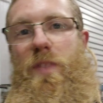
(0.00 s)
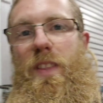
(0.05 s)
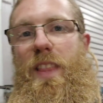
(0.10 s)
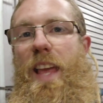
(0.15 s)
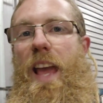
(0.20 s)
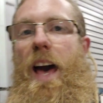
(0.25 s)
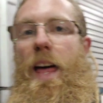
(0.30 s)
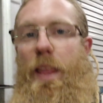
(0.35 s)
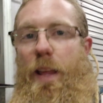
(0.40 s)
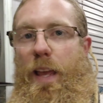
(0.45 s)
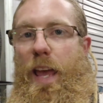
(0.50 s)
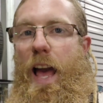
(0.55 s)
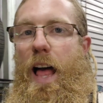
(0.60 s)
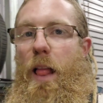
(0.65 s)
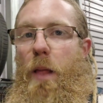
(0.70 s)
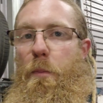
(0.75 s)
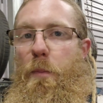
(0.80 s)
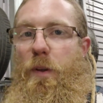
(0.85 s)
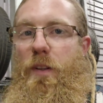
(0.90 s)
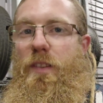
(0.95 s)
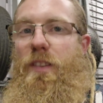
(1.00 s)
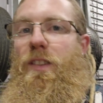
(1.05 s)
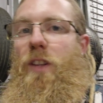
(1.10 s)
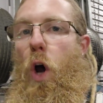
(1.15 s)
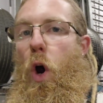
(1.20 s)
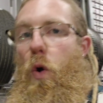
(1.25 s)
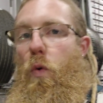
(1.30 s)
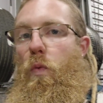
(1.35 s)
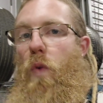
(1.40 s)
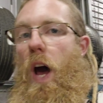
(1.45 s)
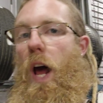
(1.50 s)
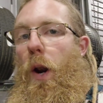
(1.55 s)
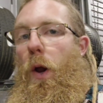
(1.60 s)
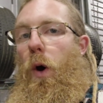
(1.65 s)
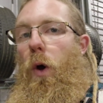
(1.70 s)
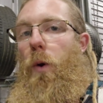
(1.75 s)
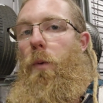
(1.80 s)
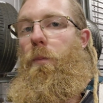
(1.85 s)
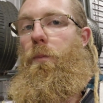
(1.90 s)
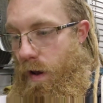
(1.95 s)
the other calipers don't run
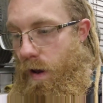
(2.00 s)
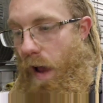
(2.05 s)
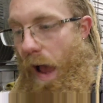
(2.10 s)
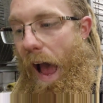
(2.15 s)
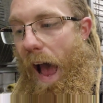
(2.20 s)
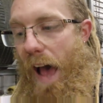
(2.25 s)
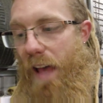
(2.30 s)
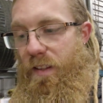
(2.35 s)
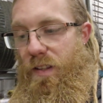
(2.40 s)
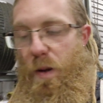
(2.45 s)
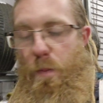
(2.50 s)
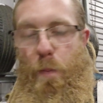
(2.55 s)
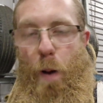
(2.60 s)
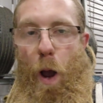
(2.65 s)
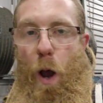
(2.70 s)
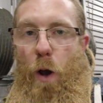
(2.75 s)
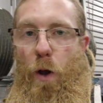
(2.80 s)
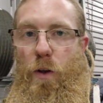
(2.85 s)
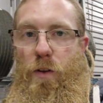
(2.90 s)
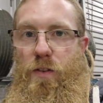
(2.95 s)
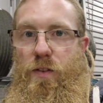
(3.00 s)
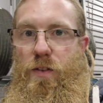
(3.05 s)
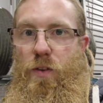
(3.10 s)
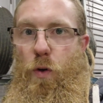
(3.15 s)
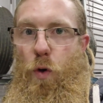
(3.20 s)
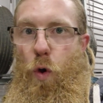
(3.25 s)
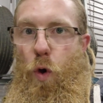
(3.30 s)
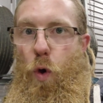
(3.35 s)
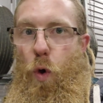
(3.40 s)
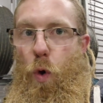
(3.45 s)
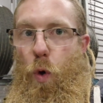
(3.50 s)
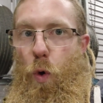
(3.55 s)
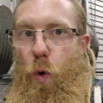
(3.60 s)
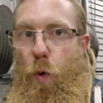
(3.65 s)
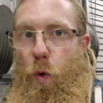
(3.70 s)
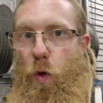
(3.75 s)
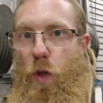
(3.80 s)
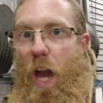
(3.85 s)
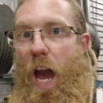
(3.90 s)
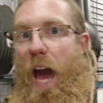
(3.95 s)
on. As opposed
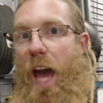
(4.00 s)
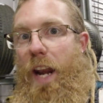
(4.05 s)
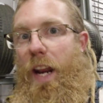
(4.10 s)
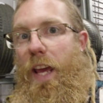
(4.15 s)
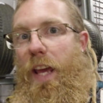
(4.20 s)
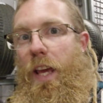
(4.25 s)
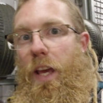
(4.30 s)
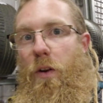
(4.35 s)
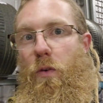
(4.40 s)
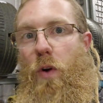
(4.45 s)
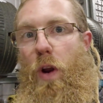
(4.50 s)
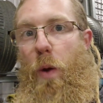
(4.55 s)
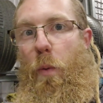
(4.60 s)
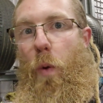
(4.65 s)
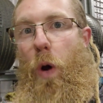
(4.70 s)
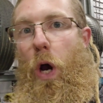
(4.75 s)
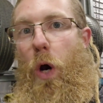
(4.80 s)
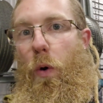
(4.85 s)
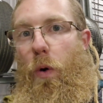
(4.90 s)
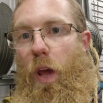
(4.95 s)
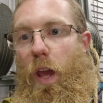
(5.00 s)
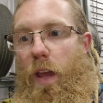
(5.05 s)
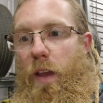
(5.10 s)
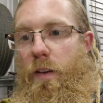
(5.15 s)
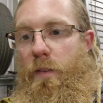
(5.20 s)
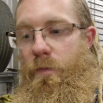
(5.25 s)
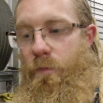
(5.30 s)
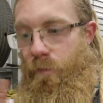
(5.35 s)
to cutting and re-welding,